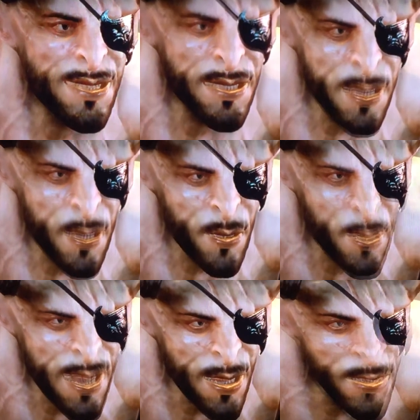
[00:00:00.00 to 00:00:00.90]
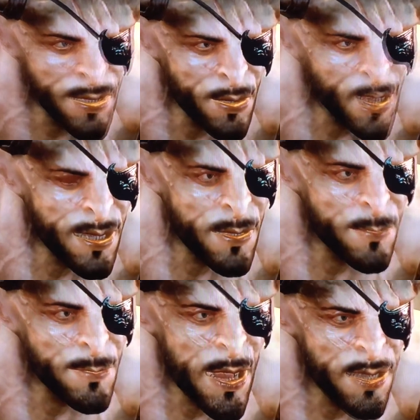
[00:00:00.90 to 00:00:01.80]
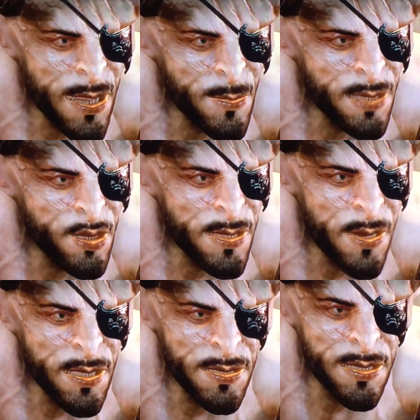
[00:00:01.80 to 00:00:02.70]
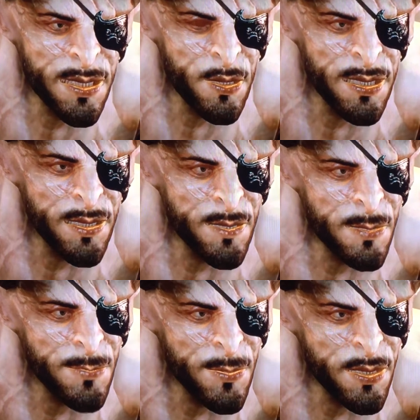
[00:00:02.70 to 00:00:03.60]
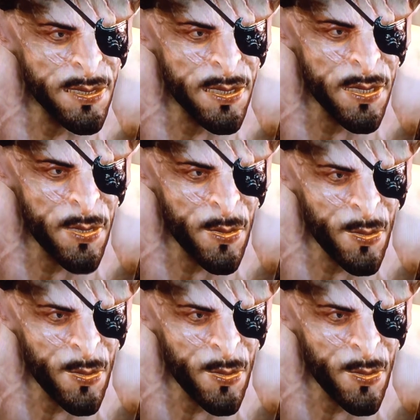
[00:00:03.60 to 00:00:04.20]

Hey, when I was growing up, my name was just this series of numbers.